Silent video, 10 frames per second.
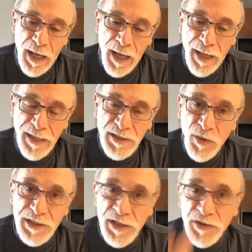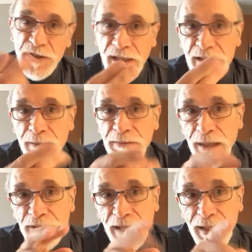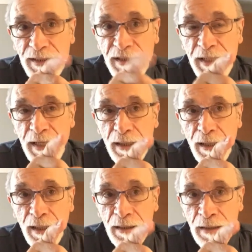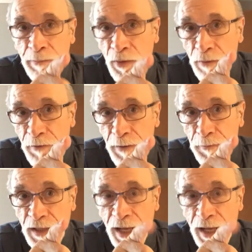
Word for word: uh, it's always interesting. Sometimes I can see a, a glimmer in people's